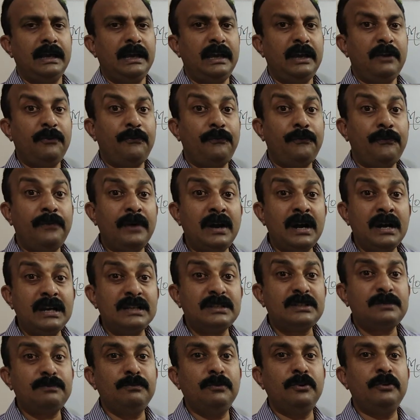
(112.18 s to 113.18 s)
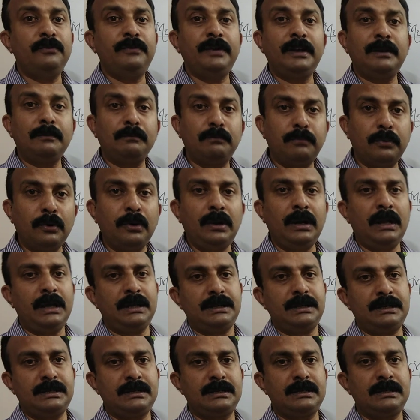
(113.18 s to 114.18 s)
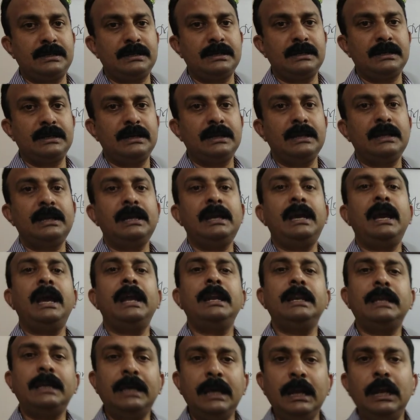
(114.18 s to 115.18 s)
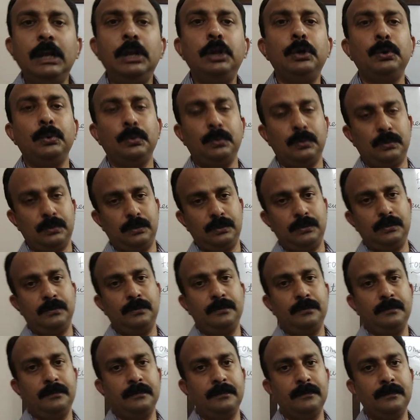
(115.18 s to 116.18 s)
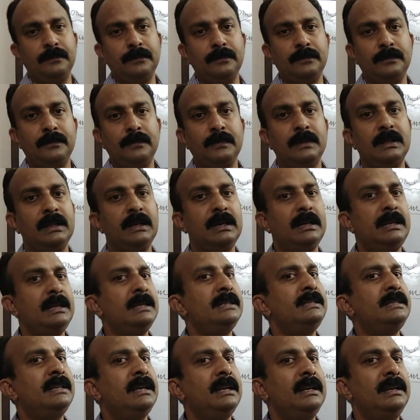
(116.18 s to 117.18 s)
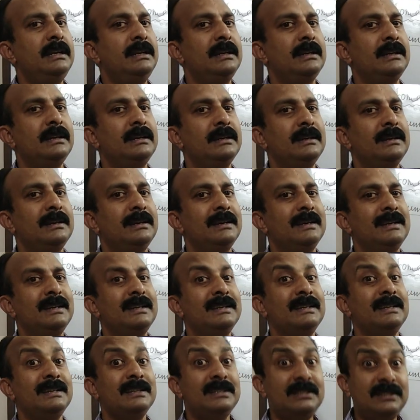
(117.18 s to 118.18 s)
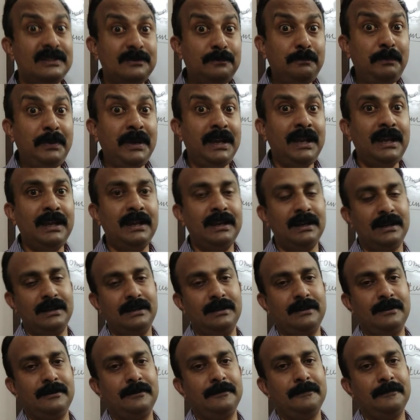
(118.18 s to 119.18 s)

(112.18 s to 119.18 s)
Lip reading: a fast moving bullet can kill you. Reason? Speed.